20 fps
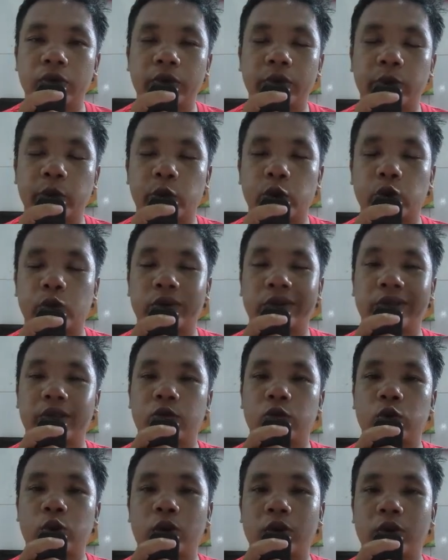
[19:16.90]
A small
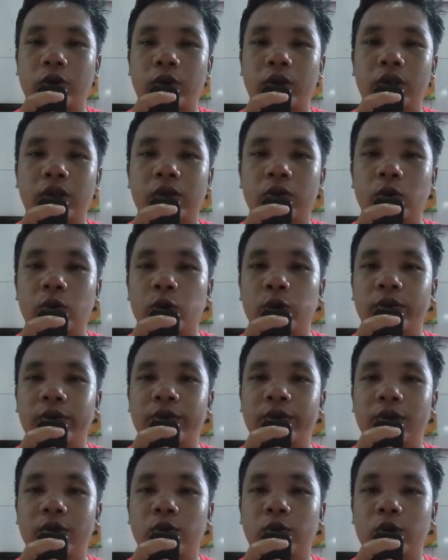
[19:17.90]
table sat
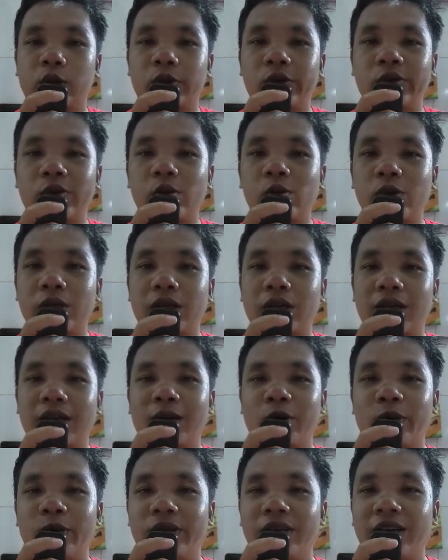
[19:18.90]
amidst the green
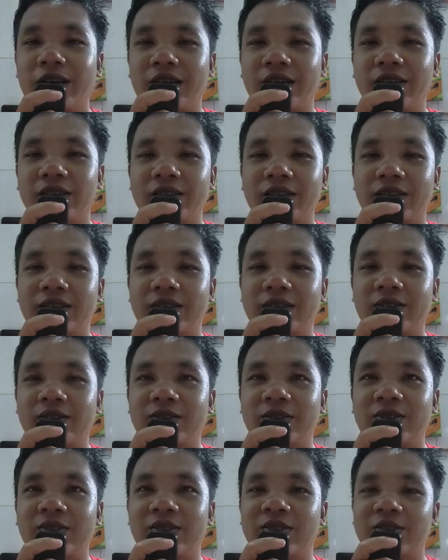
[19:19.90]
grass,
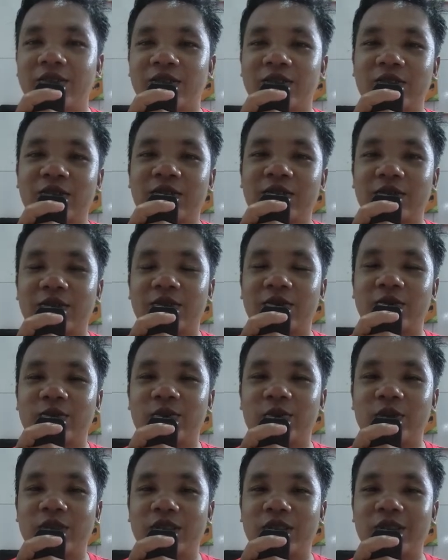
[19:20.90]
adorned with
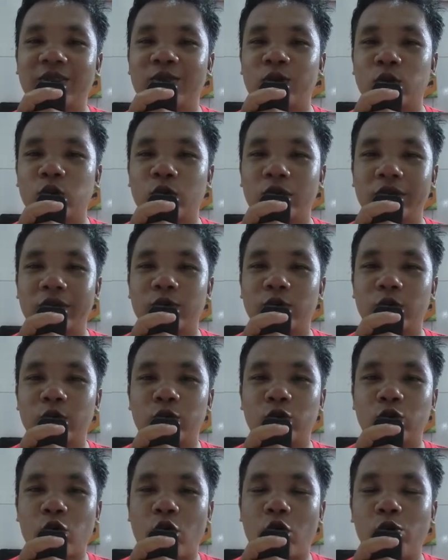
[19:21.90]
wildflowers gathered
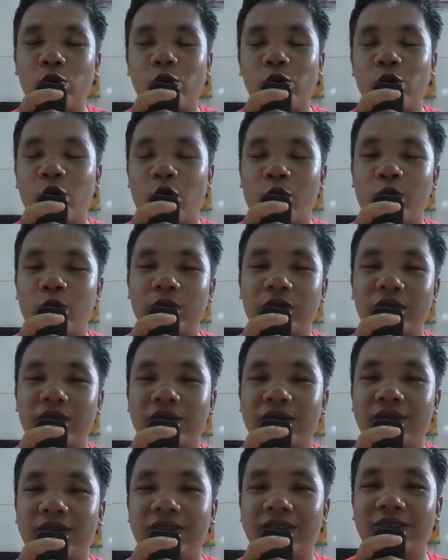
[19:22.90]
from the town.
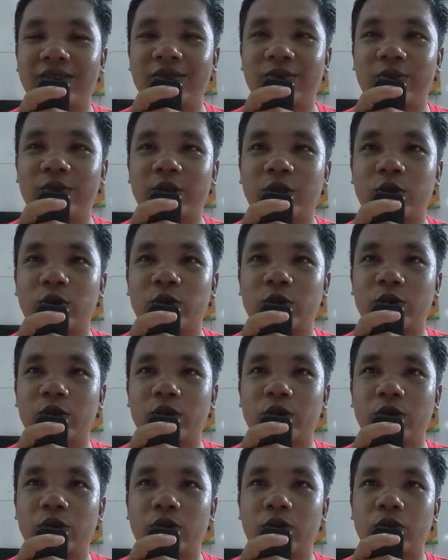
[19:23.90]

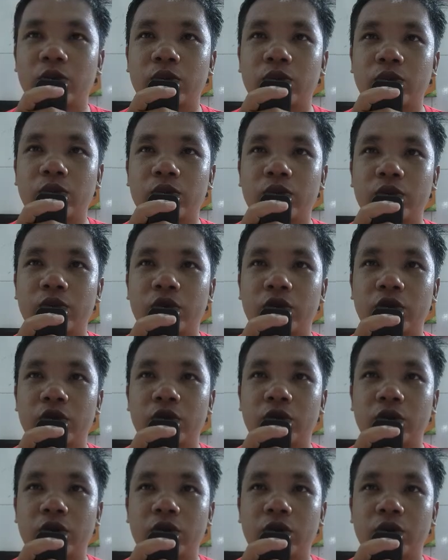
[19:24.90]
Candles flickered
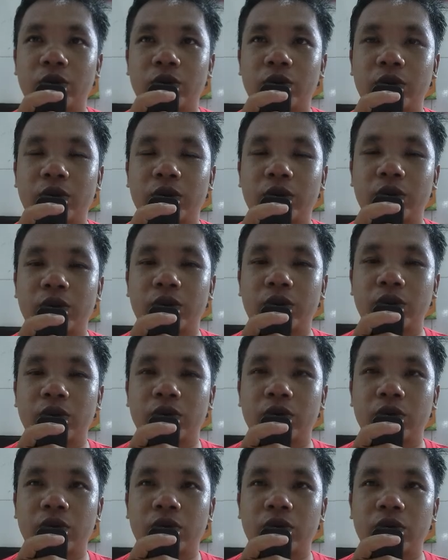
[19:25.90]
softly,
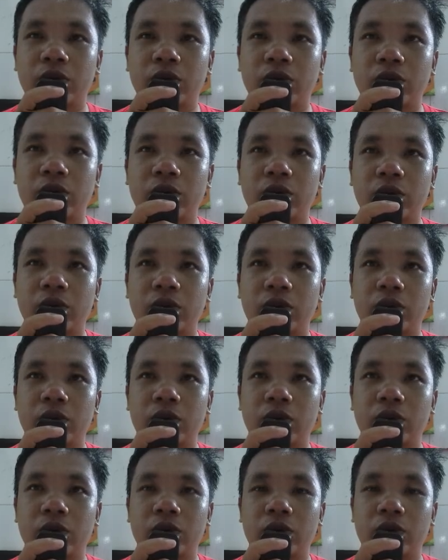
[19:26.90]
blending with the
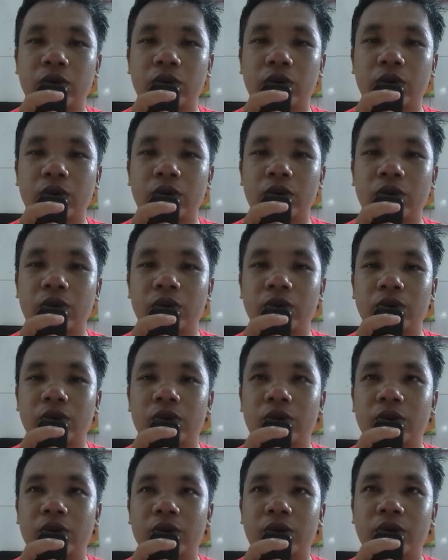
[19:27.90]
gentle hues of the setting
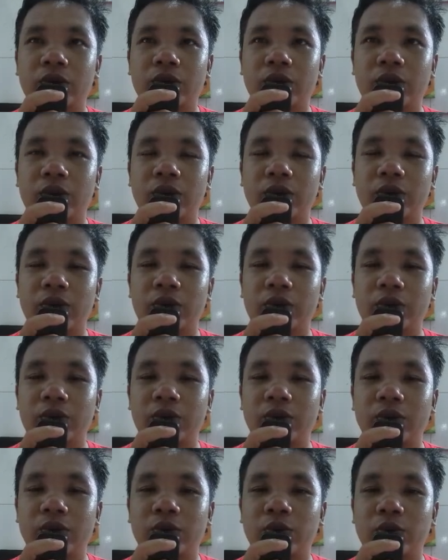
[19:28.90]
sun,
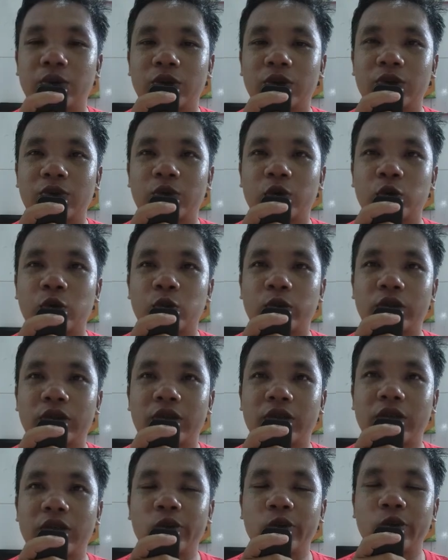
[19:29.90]
creating an
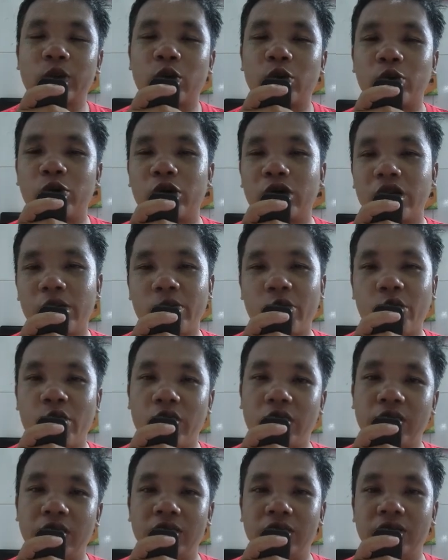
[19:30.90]
atmosphere of
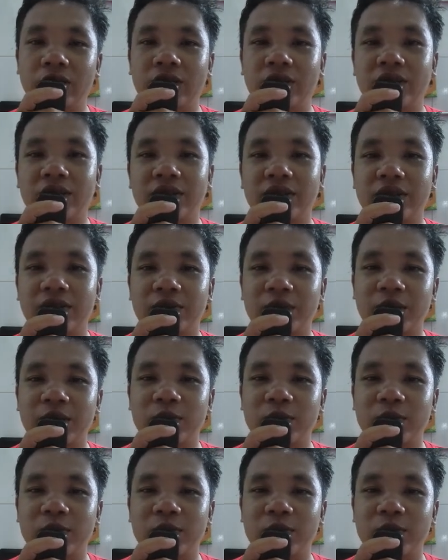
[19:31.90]
warmth and emotion.